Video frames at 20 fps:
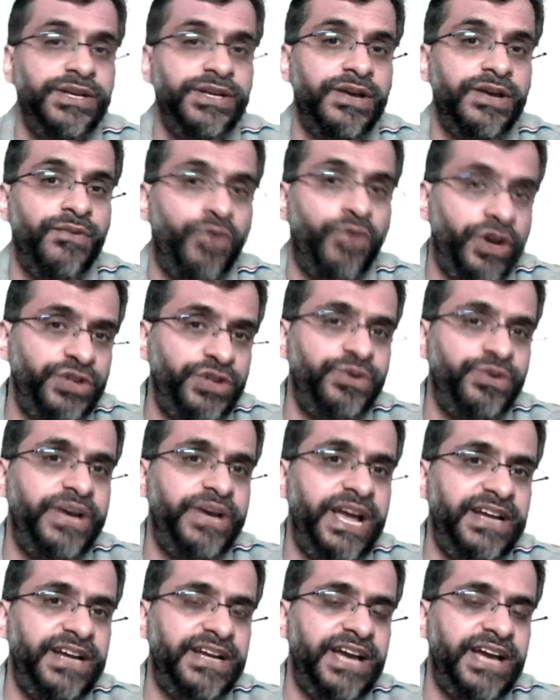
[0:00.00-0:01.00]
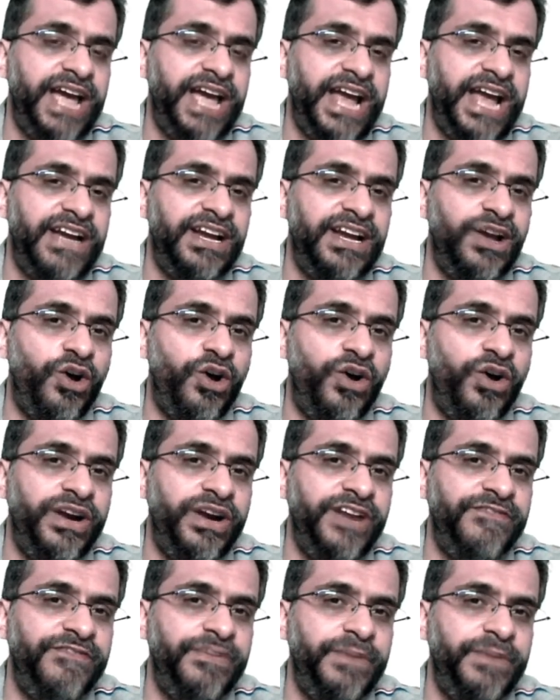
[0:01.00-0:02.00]
Want to get a handle on
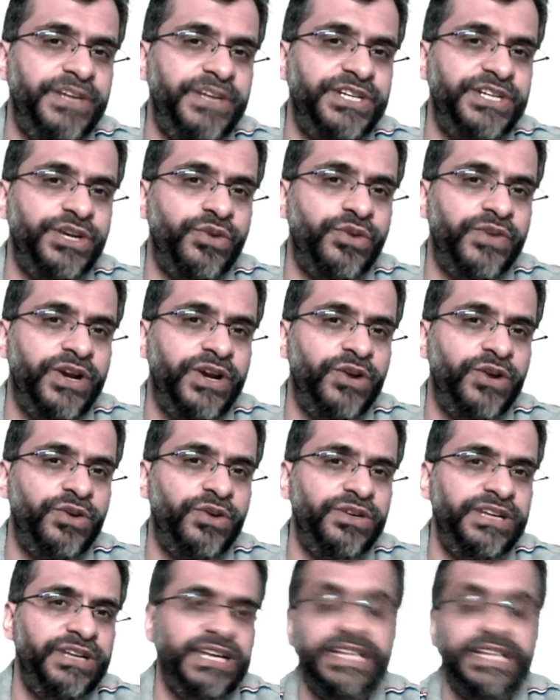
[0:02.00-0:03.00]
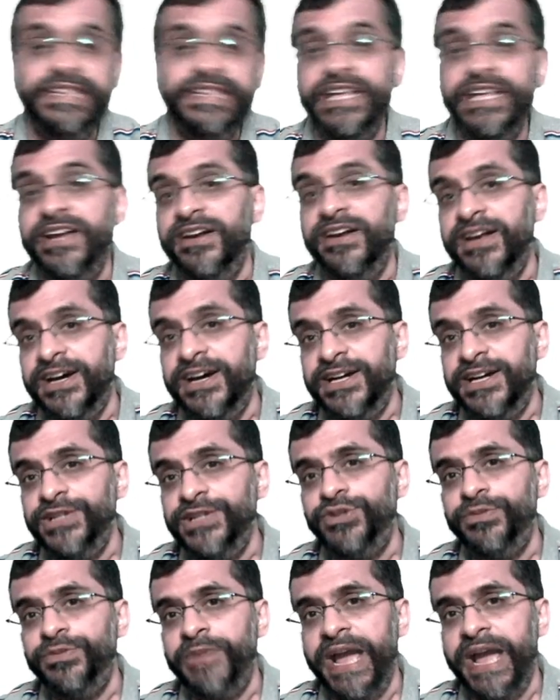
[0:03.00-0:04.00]
information overload? Then
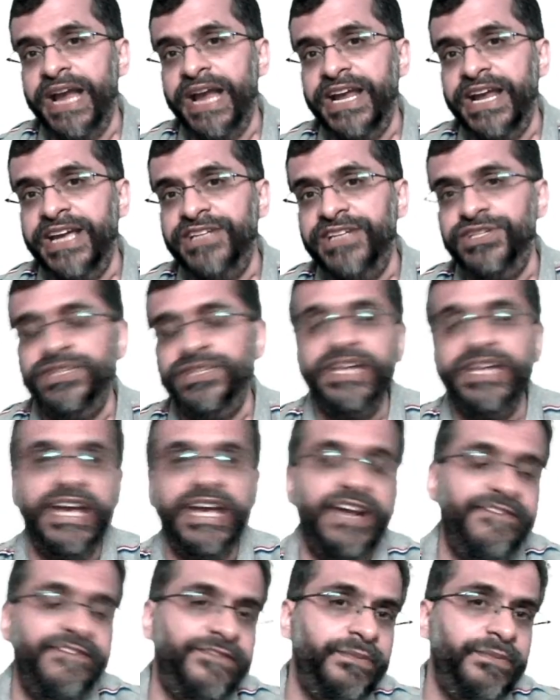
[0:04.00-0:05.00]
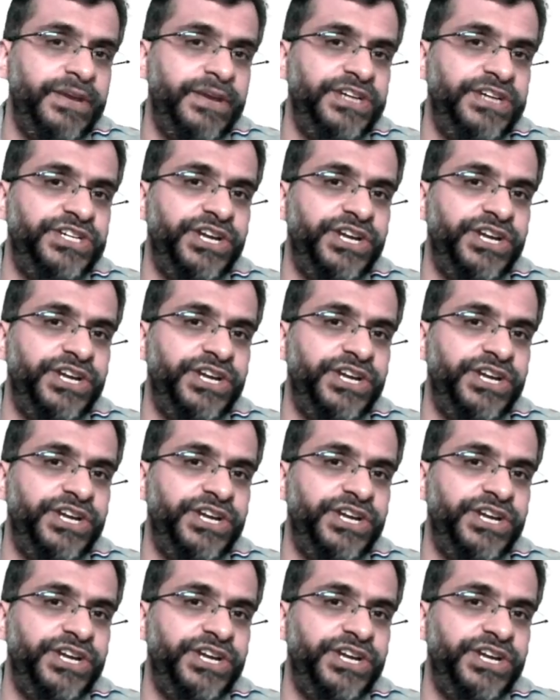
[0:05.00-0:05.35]
learn to manage the information